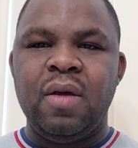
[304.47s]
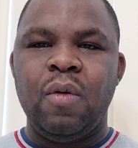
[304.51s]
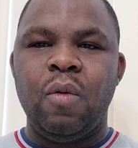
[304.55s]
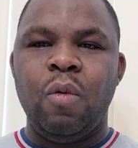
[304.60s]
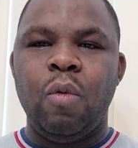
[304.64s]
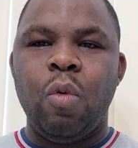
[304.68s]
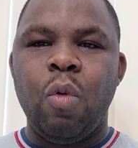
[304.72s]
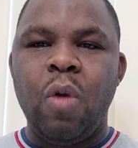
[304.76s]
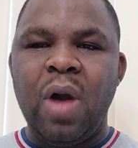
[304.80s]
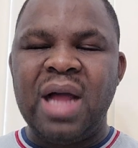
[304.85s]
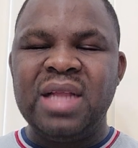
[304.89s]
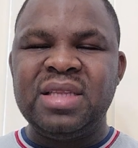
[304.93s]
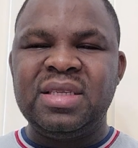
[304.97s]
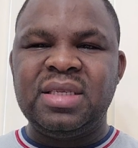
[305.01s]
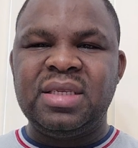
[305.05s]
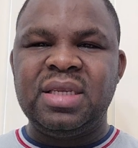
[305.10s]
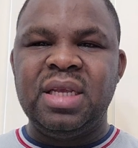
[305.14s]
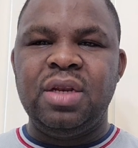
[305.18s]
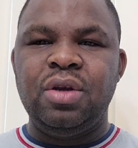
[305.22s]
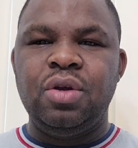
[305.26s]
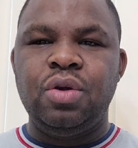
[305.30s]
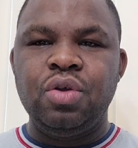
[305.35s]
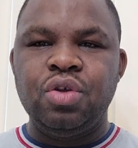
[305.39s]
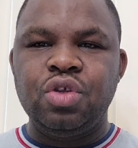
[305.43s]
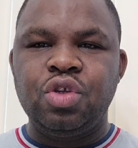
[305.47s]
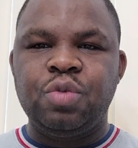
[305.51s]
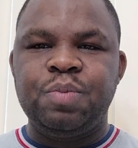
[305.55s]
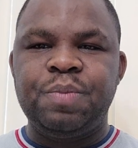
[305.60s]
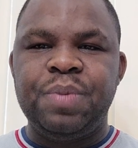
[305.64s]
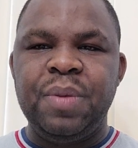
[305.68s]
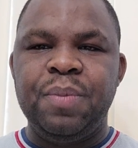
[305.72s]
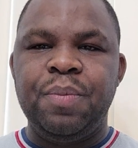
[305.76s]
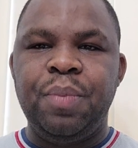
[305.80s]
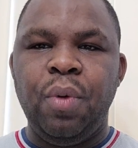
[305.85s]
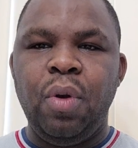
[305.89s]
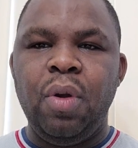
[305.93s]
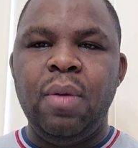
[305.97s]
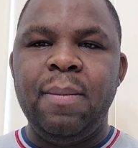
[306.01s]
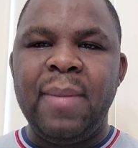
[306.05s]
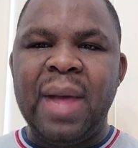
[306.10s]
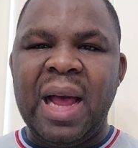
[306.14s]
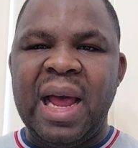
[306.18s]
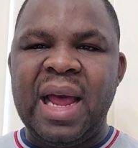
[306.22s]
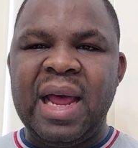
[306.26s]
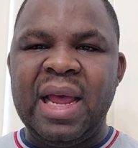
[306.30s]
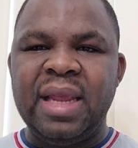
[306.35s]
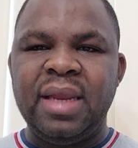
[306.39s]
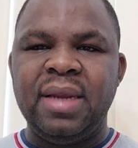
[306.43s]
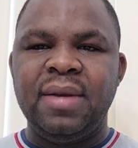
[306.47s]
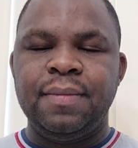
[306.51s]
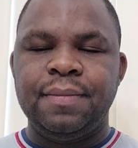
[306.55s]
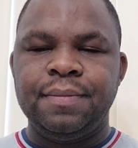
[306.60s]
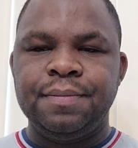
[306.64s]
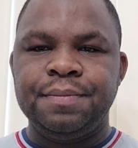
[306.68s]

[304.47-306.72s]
what's in those people's mind.